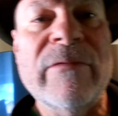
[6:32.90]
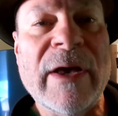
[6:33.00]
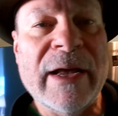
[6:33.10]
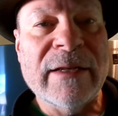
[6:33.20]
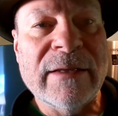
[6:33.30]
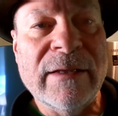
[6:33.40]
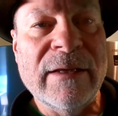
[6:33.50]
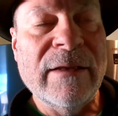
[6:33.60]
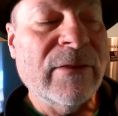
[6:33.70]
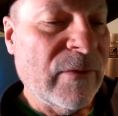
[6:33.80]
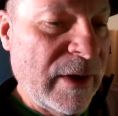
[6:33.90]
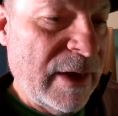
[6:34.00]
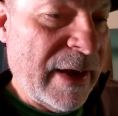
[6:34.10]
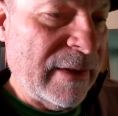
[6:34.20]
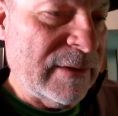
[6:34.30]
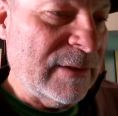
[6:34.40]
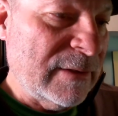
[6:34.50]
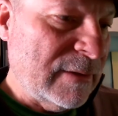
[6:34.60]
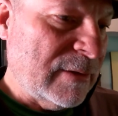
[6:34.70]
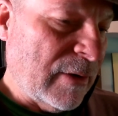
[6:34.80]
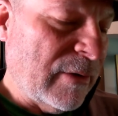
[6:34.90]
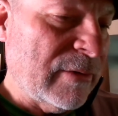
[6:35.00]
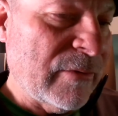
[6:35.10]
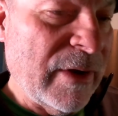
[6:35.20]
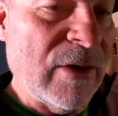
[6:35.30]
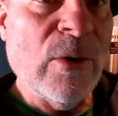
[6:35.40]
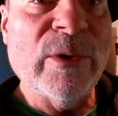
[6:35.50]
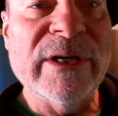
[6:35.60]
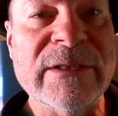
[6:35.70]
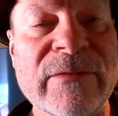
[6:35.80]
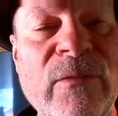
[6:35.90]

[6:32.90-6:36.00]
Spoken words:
got the 3 ounces or 3 quarts of